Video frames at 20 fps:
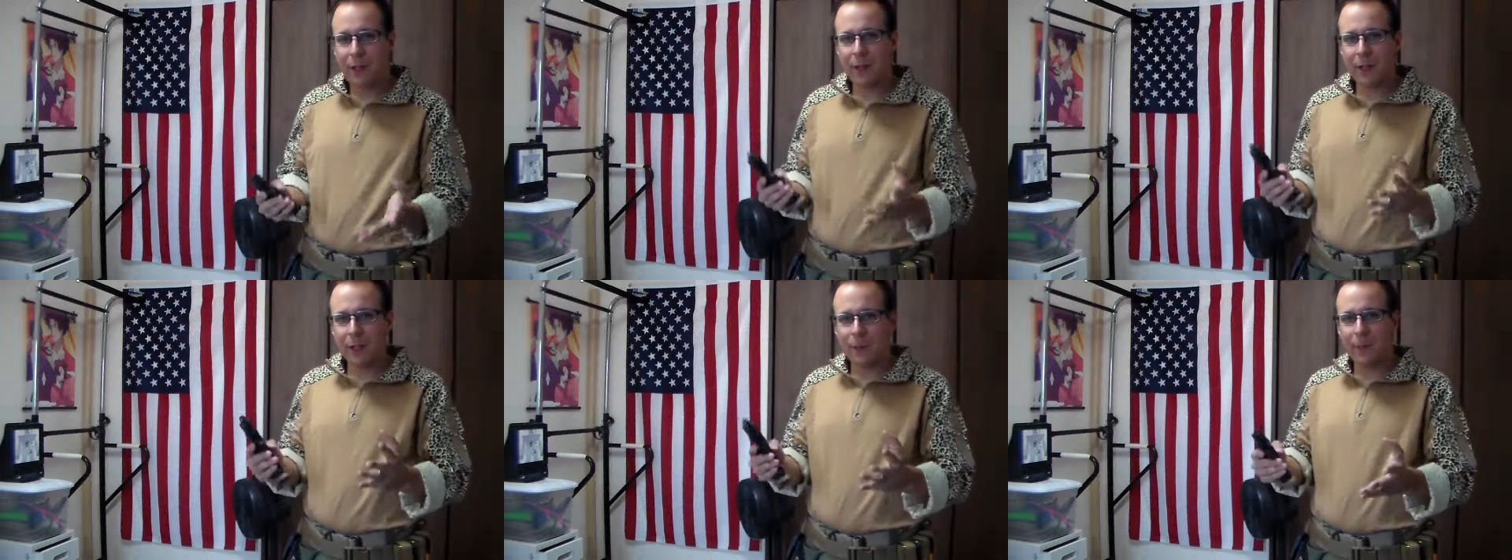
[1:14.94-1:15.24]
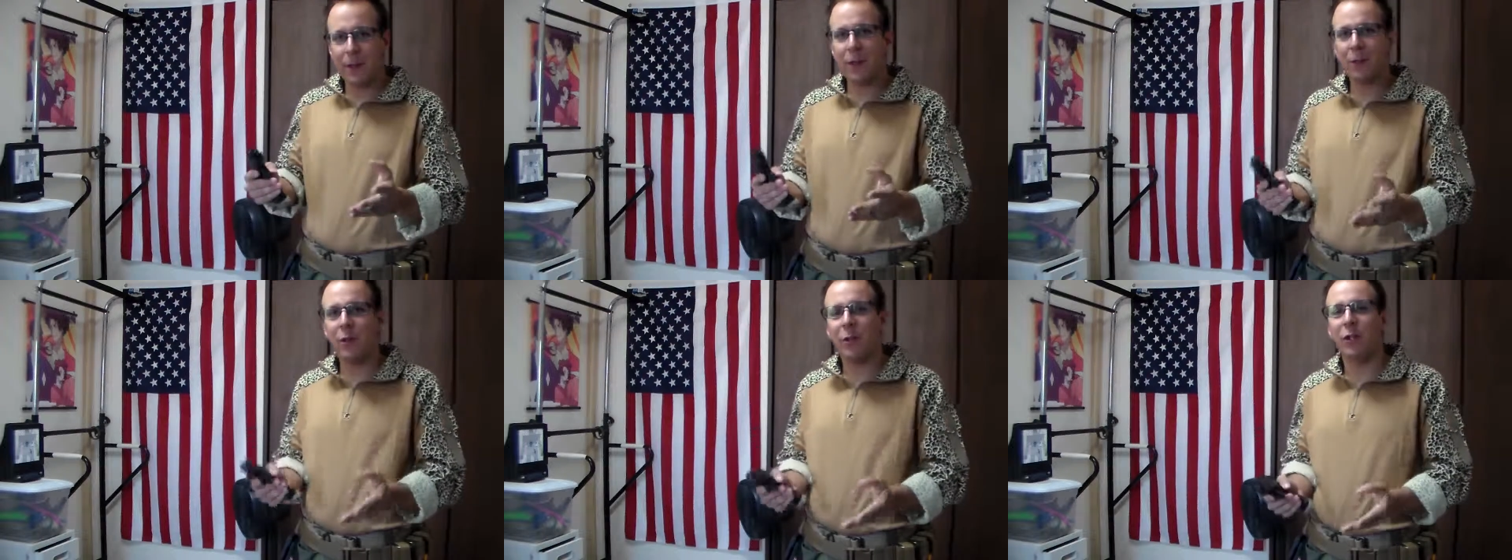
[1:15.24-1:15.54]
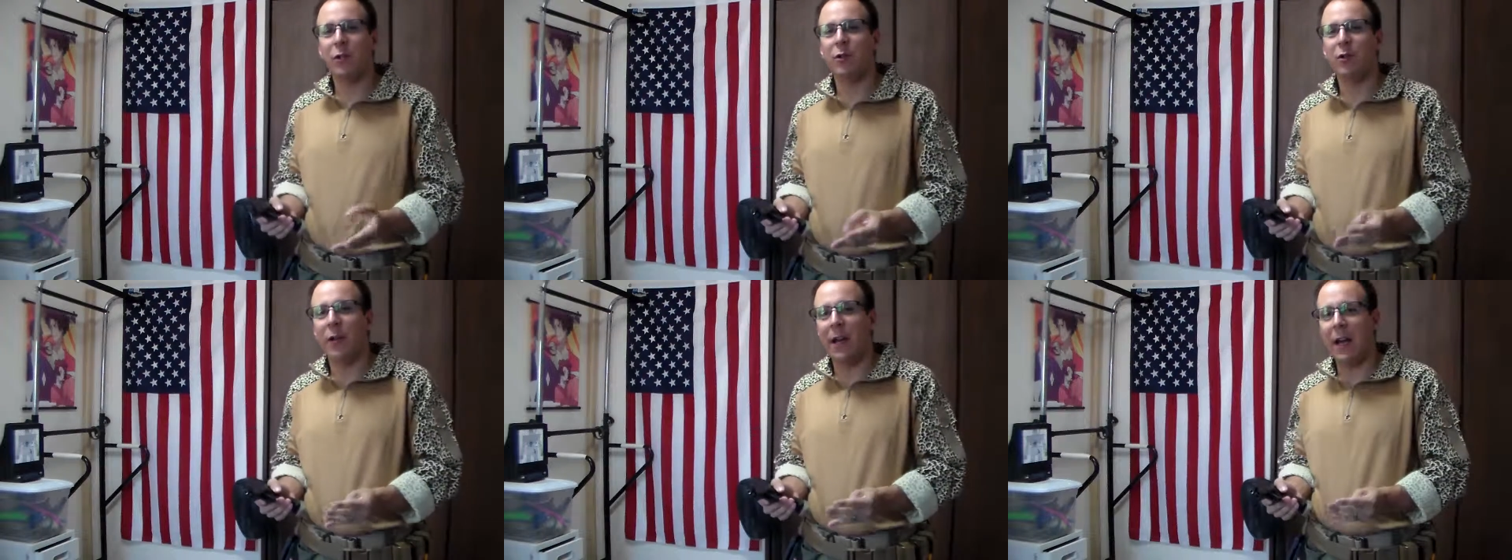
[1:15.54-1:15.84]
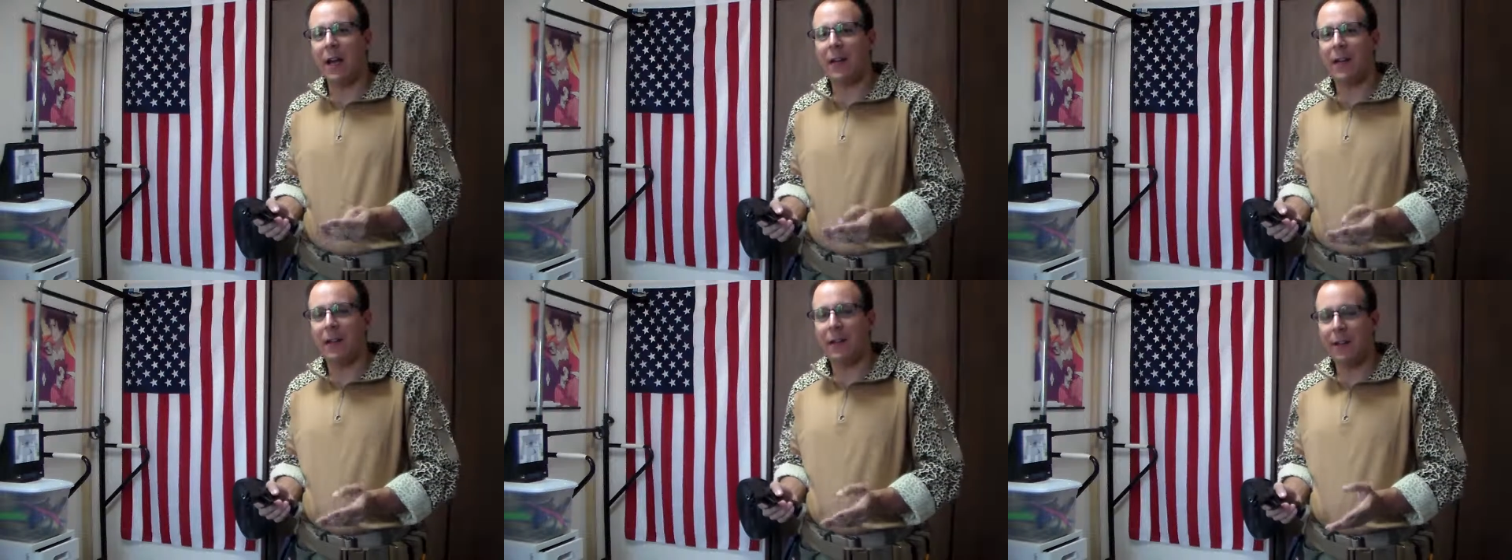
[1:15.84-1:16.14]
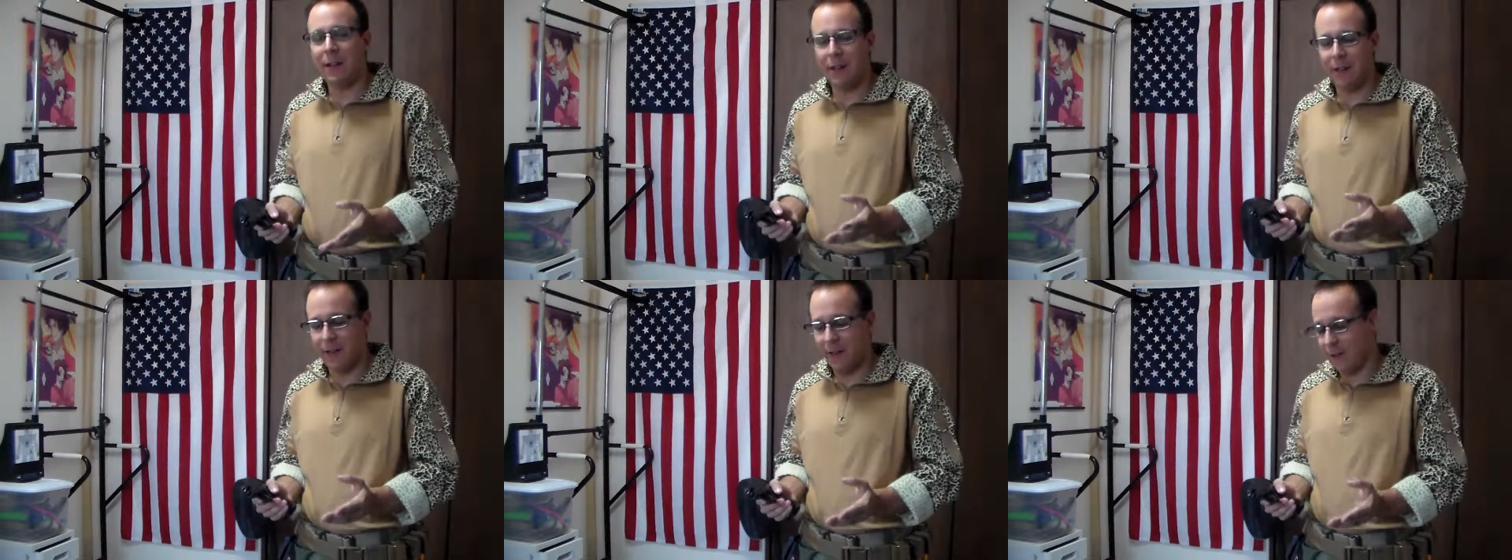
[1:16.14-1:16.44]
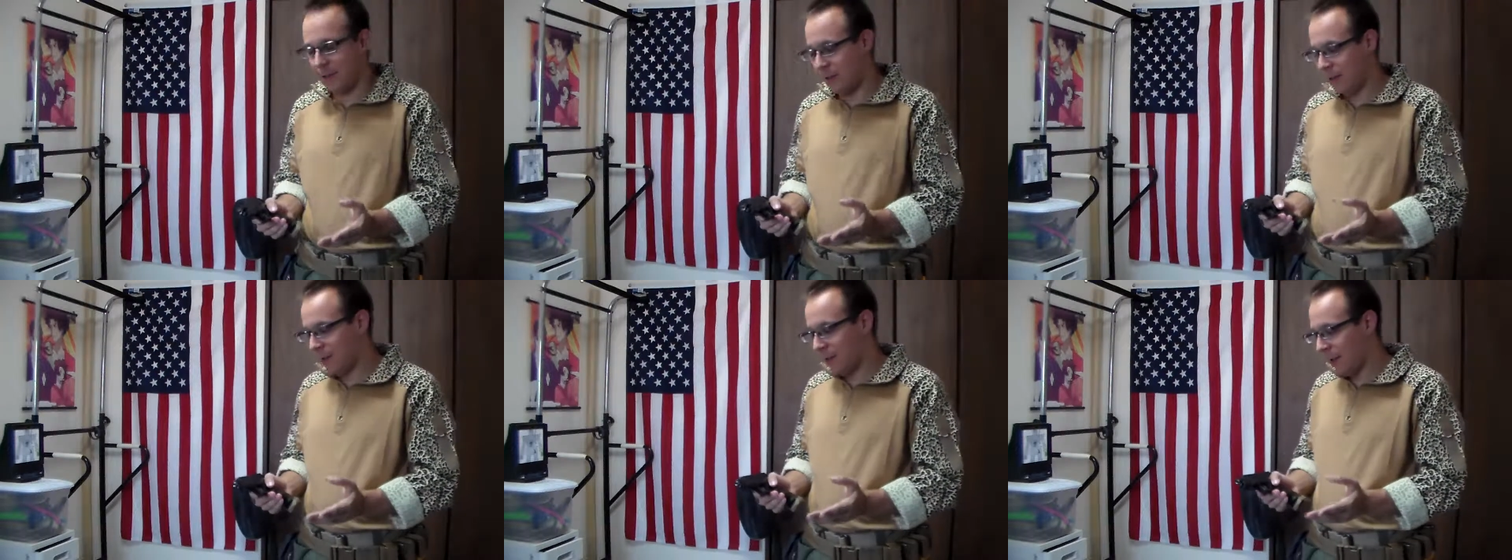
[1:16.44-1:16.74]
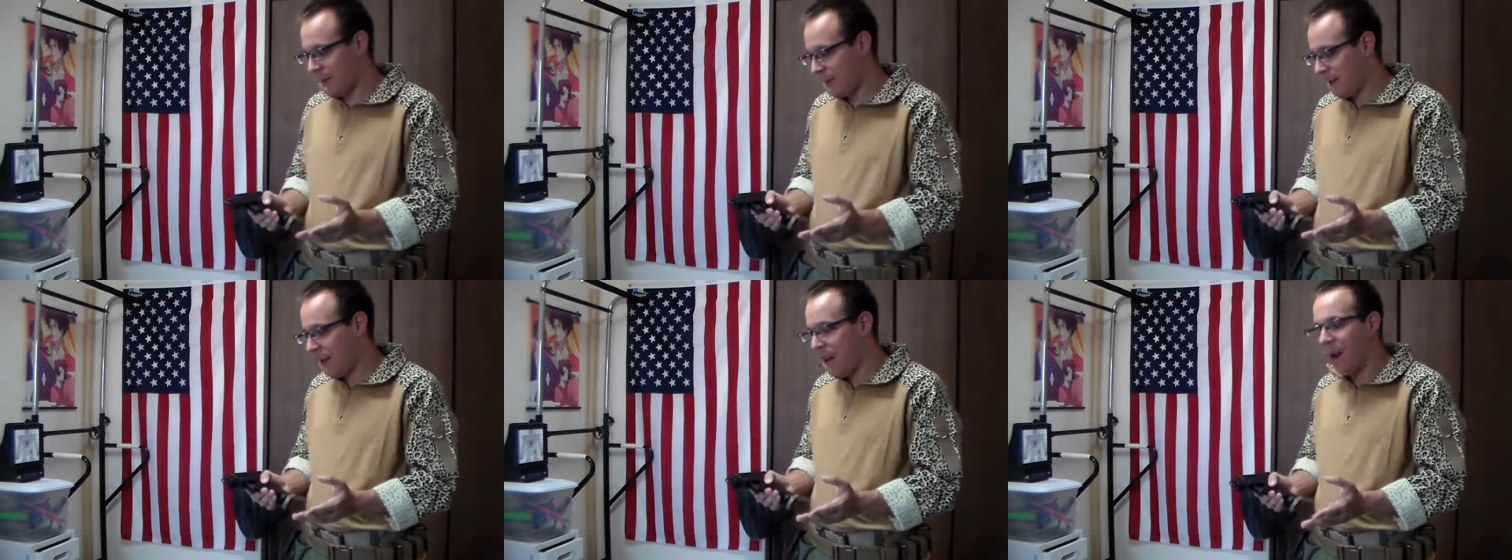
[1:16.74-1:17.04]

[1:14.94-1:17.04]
the speed we shoot at is